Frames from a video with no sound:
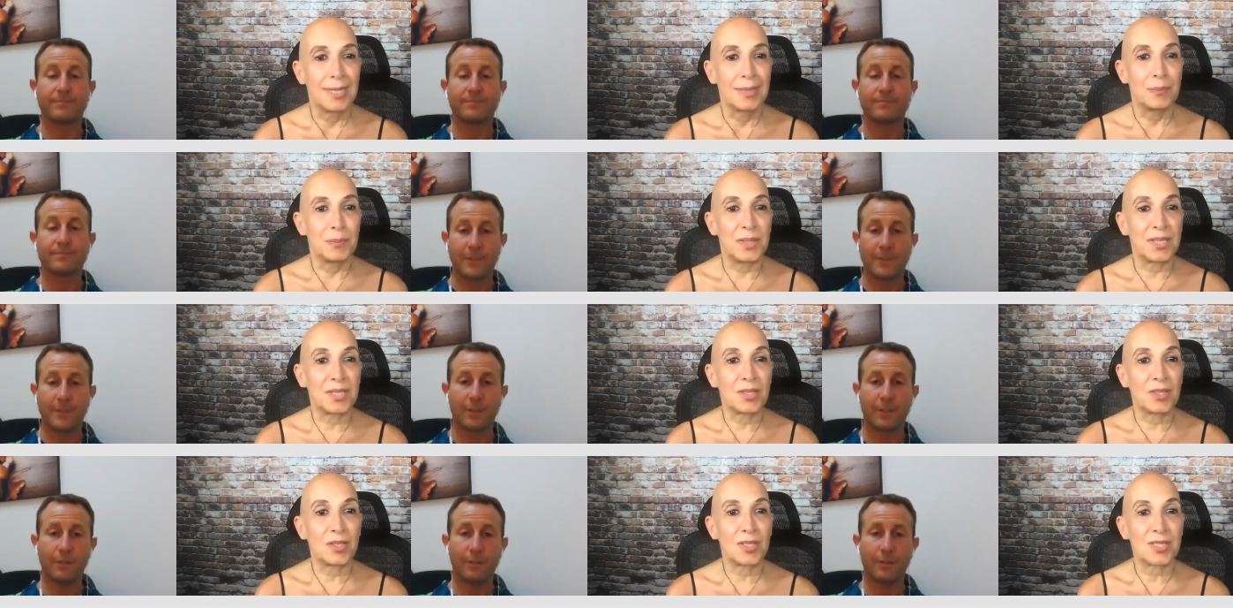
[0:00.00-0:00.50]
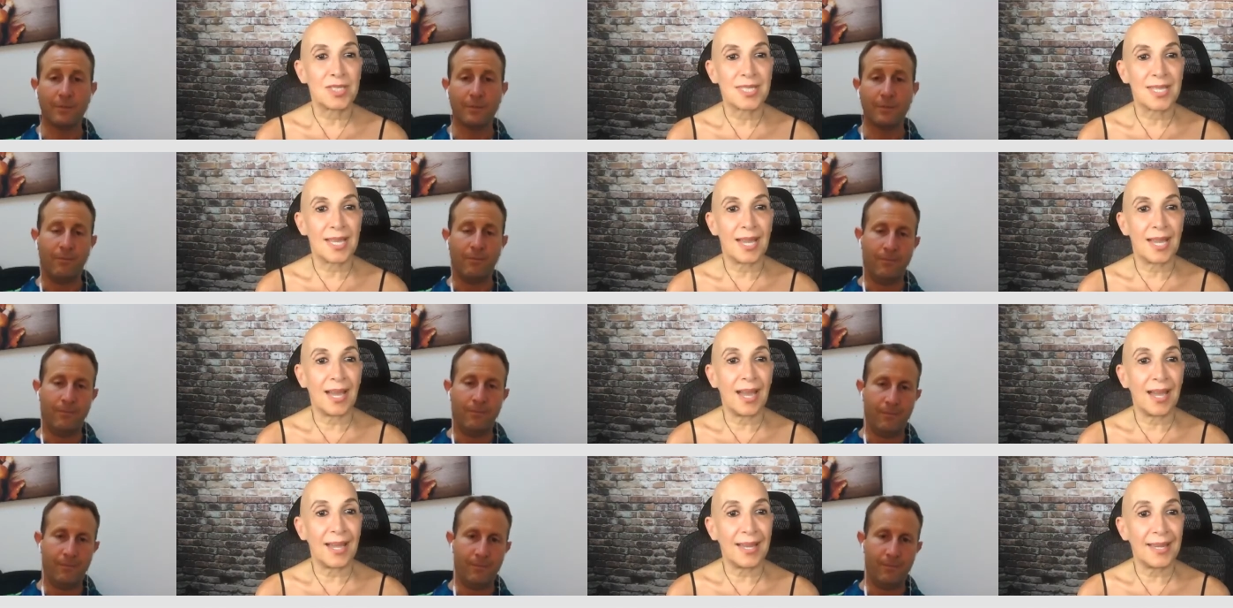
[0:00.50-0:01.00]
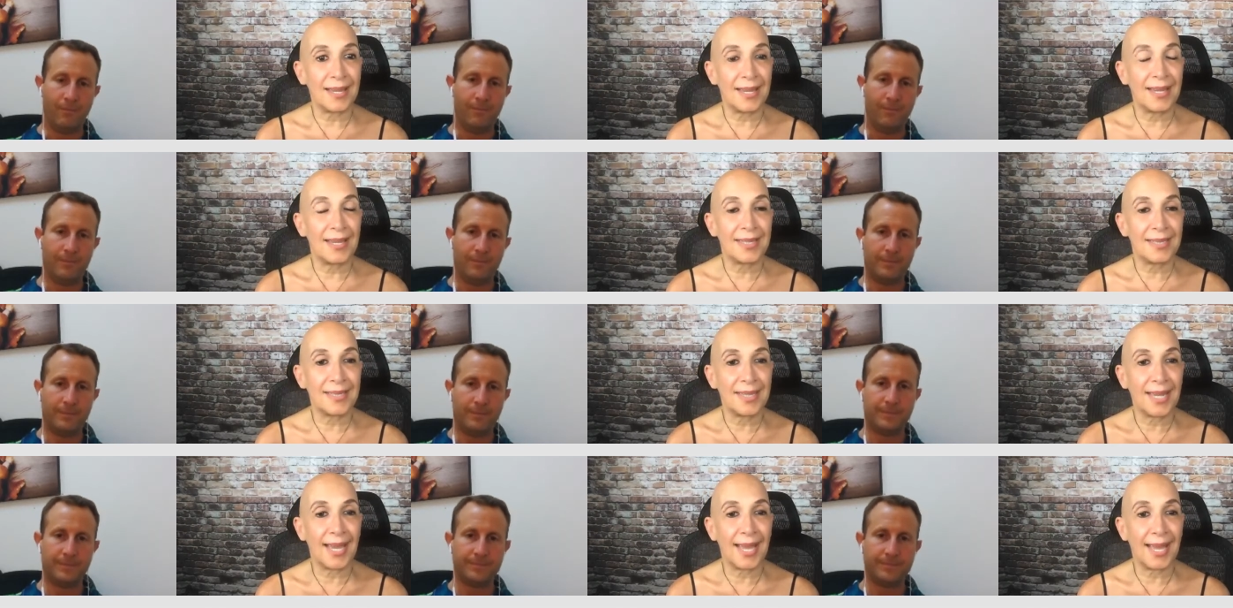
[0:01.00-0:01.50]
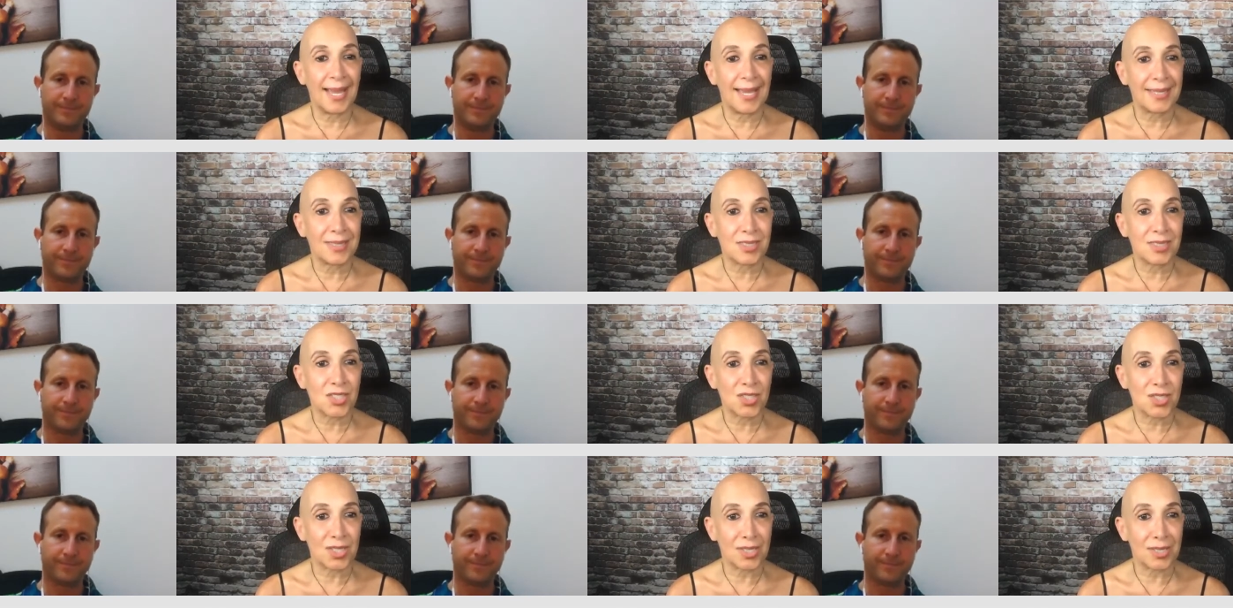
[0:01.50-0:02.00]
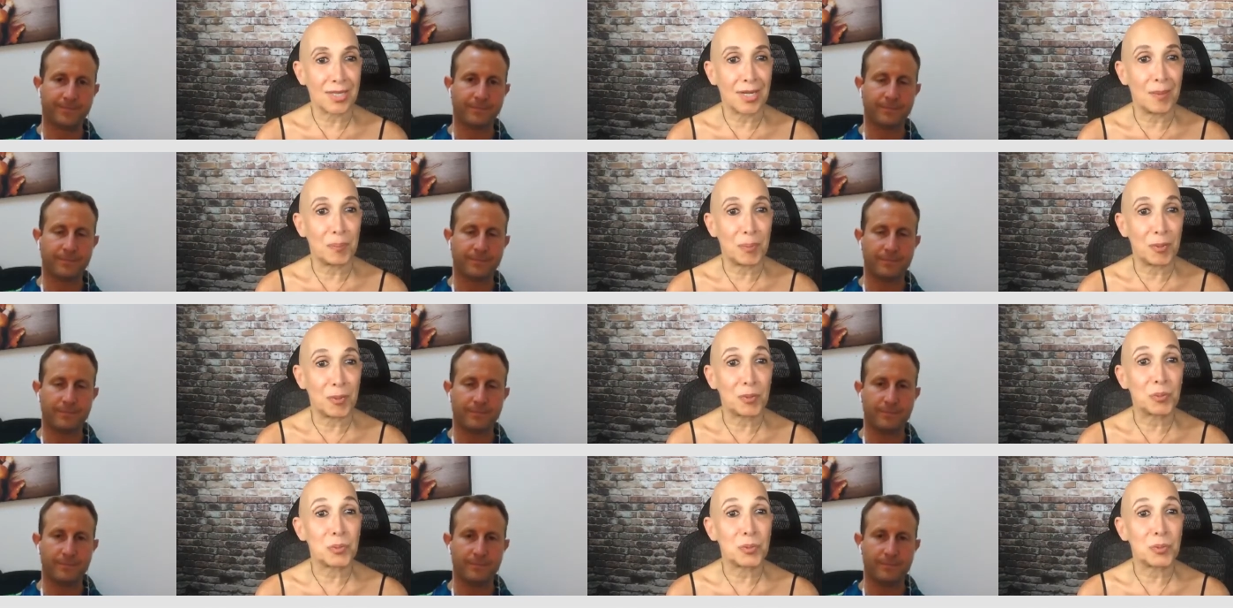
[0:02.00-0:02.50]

Speaker 1: because cool. I had hatched a couple